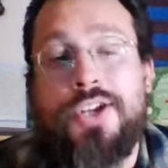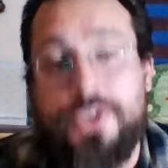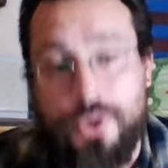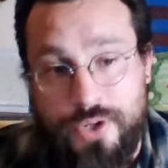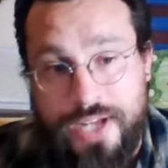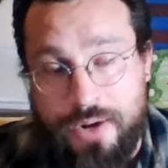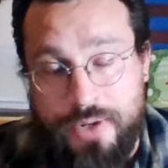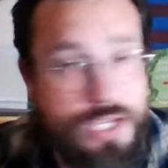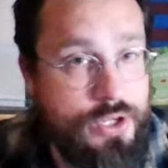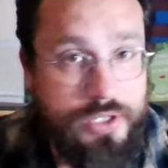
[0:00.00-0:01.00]
Turned out
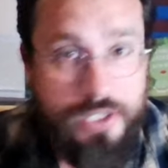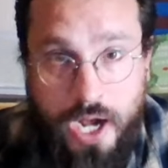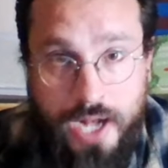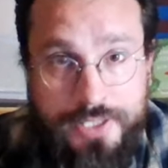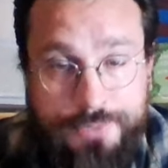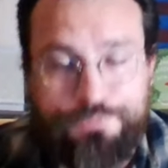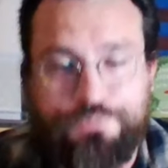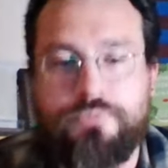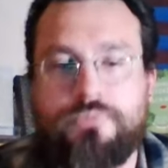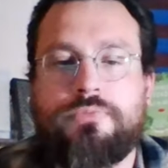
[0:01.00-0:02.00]
he could not.
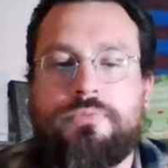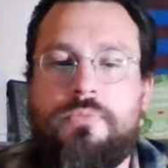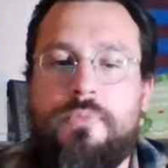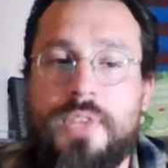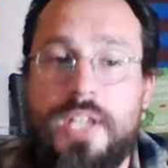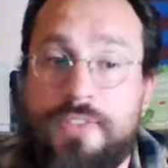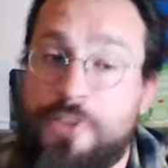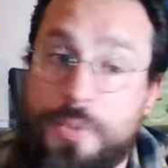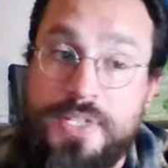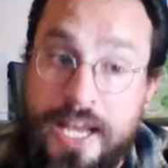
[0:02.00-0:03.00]
If
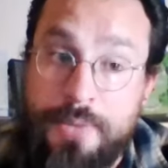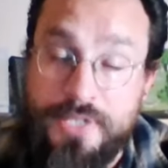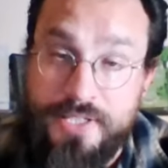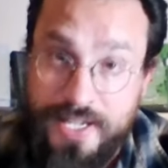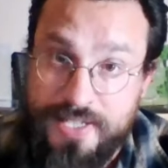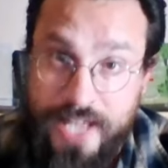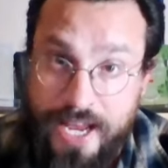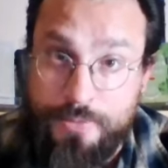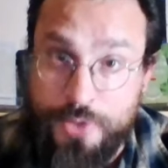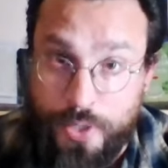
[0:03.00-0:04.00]
he was able to test the
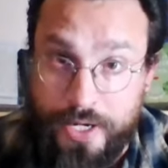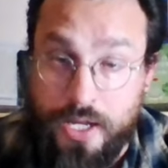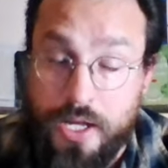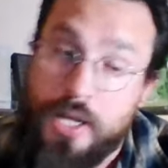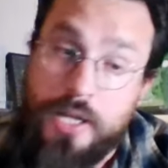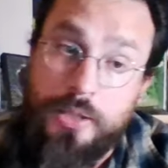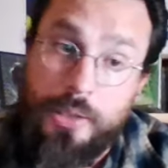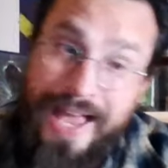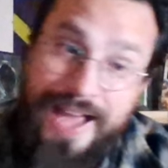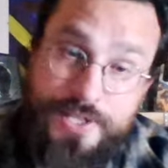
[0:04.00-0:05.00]
hamstring
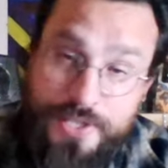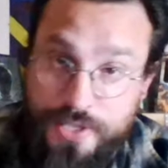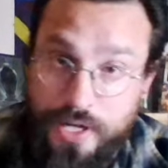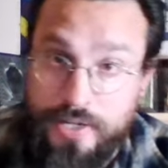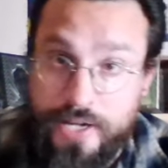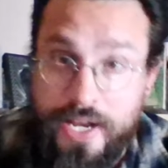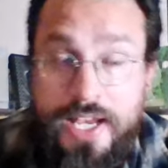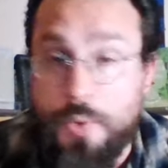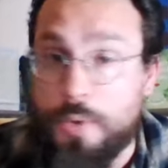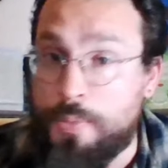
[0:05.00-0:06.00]
last Sunday,
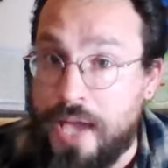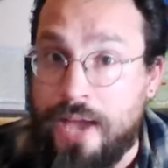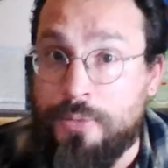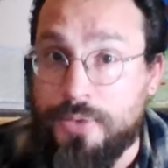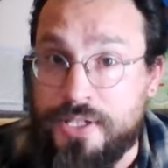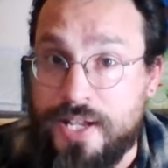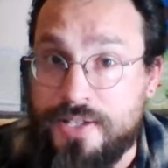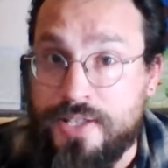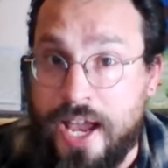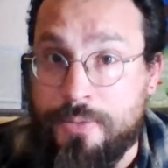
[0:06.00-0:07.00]
he would be able to
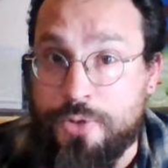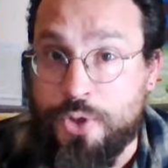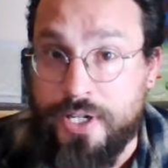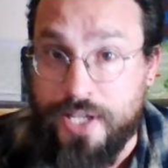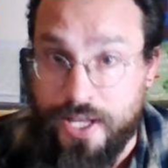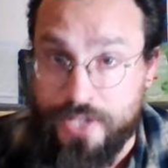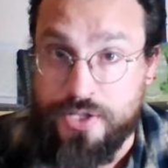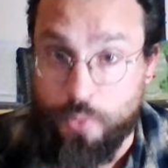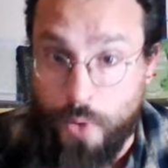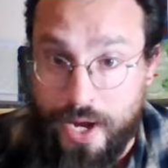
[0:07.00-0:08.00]
test the hamstring against
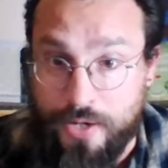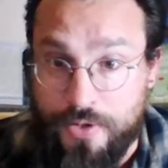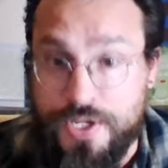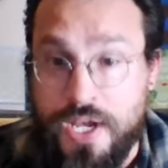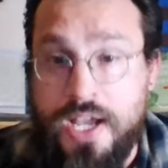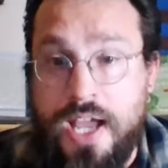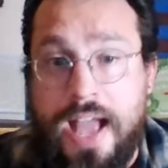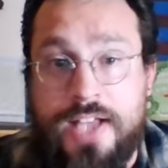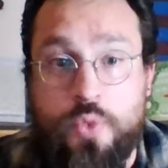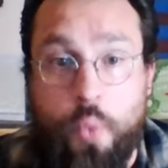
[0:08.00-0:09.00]
the Raiders
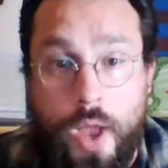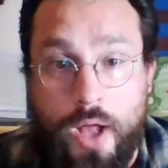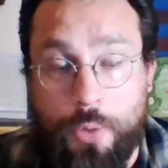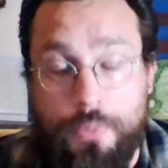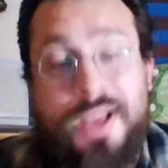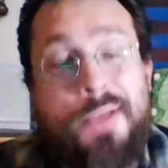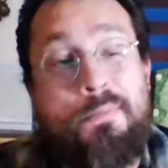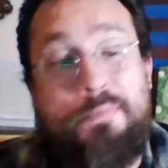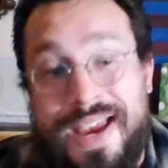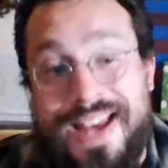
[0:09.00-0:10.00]
as well.
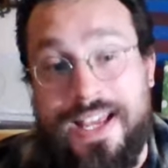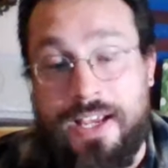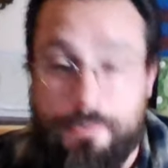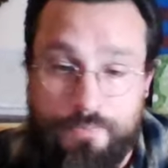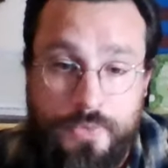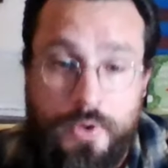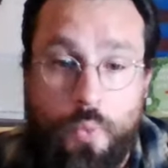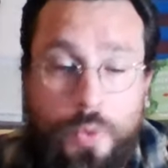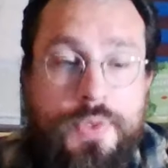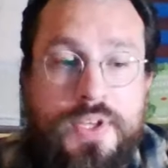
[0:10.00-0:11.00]
Meaning,
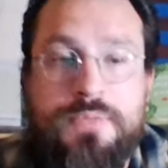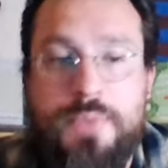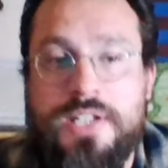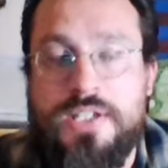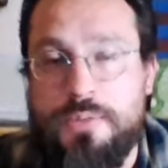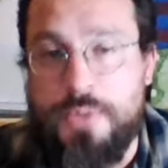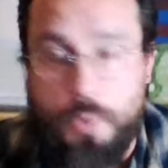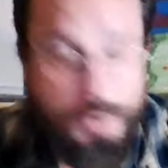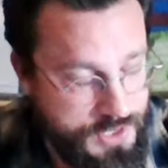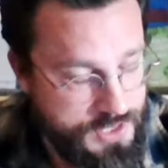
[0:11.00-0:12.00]
what this means to me,
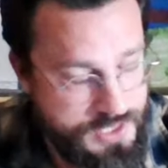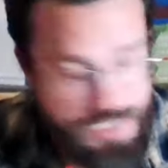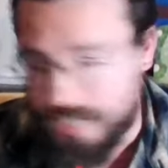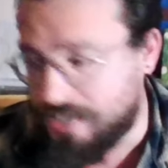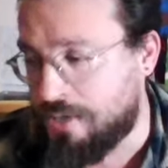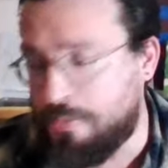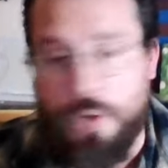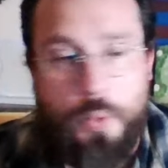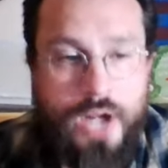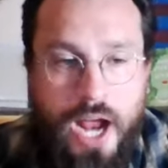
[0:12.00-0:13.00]
what this says to me,
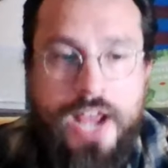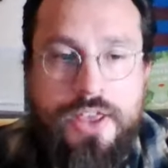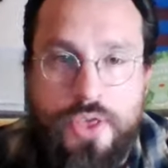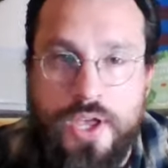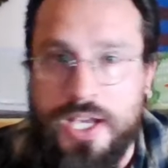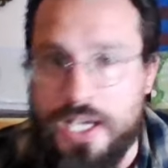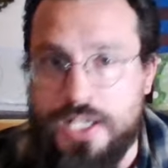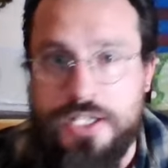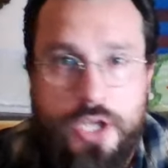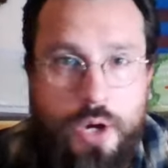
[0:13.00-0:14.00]
what I think
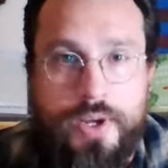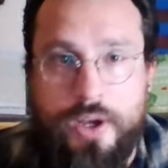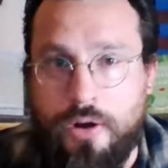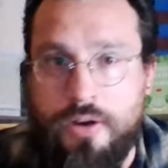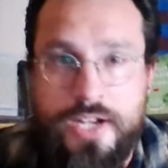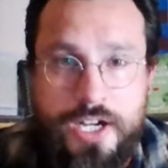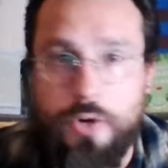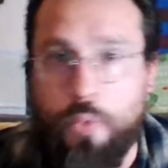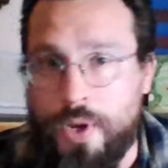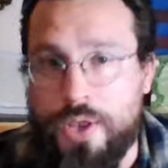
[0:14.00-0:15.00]
is going on
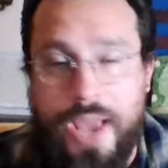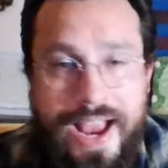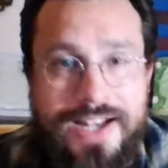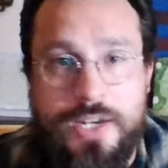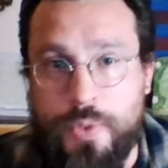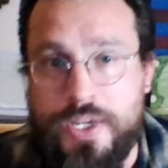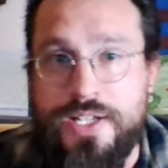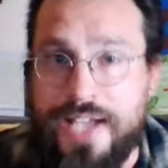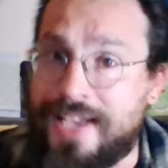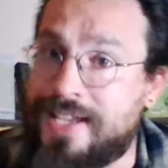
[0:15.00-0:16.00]
here with Andy
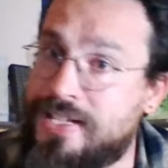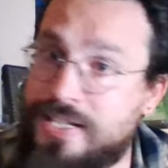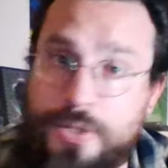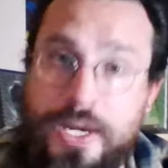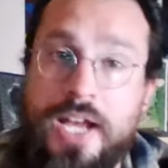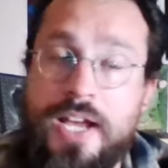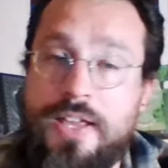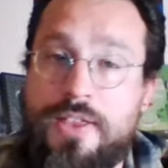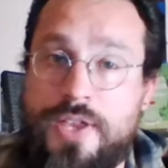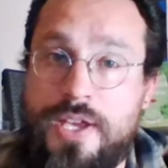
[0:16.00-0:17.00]
Reid taking to
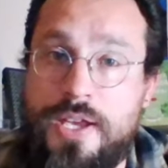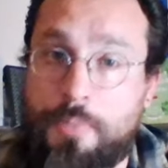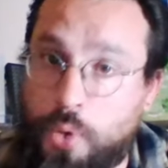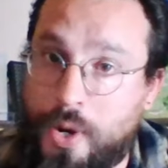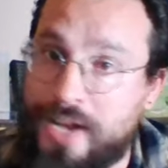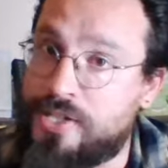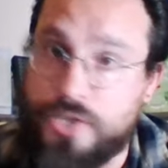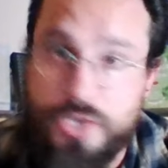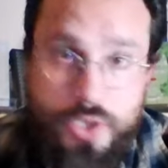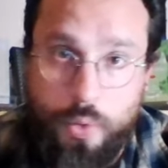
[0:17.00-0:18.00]
the press
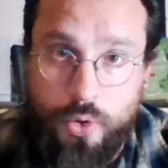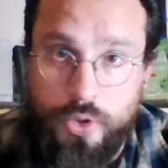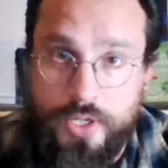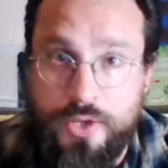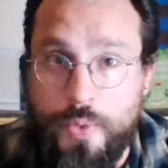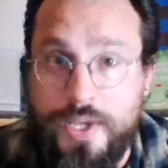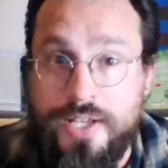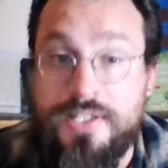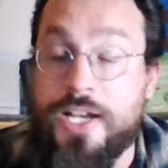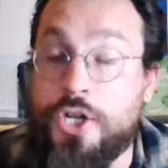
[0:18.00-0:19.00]
so early in the week
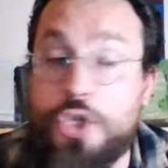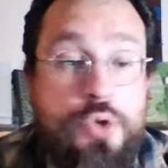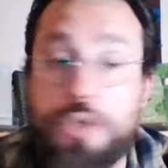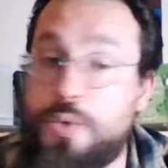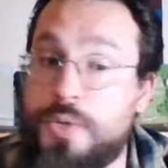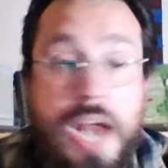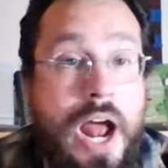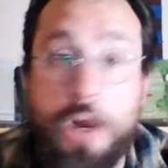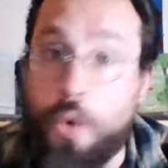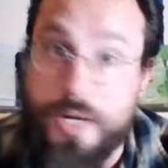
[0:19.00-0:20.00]
and saying Juju's
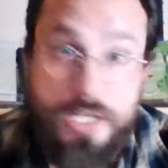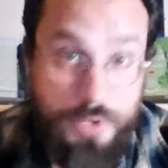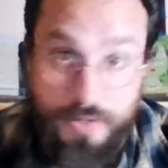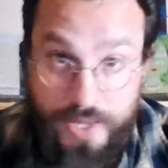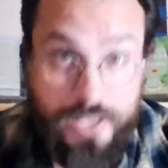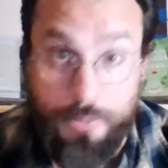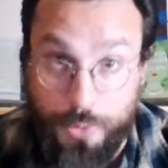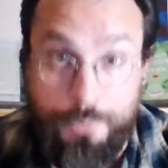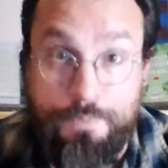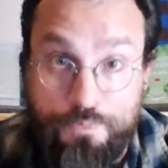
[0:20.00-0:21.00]
not going to be available